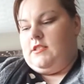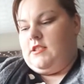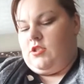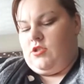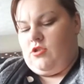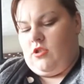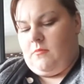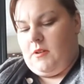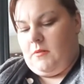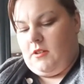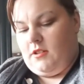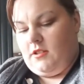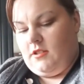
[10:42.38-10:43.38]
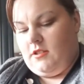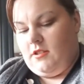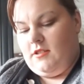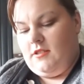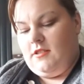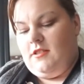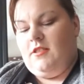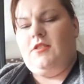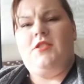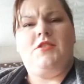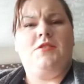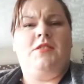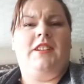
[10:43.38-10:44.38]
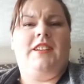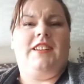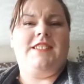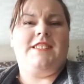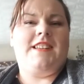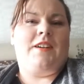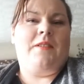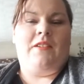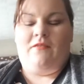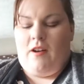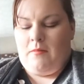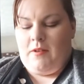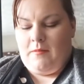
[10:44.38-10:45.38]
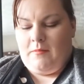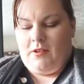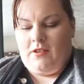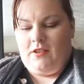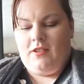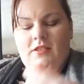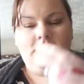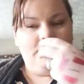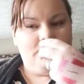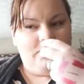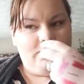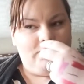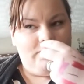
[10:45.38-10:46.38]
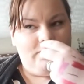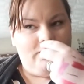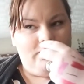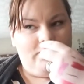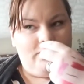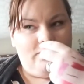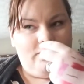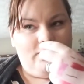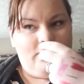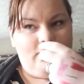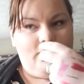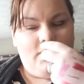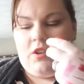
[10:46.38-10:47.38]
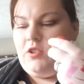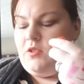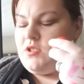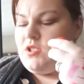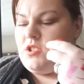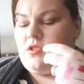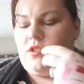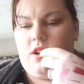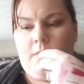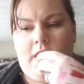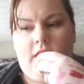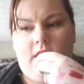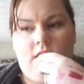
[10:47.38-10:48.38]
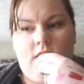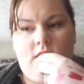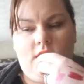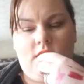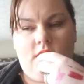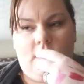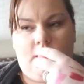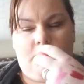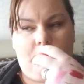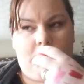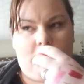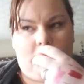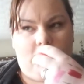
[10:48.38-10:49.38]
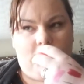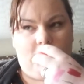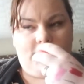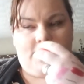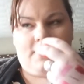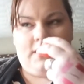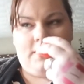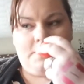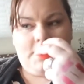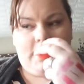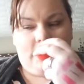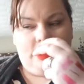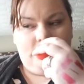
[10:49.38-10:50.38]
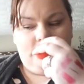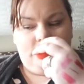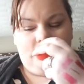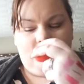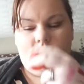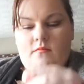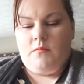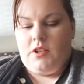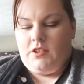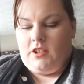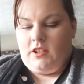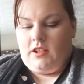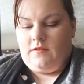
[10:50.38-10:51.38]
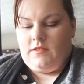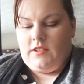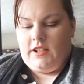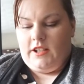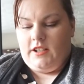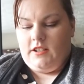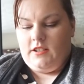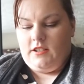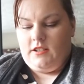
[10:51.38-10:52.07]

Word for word: strawberry one. They're so little, it's like a wee rubbery ball. Oh no, it's the sorbet. I won't put it on because I've got lipstick, but they're lovely.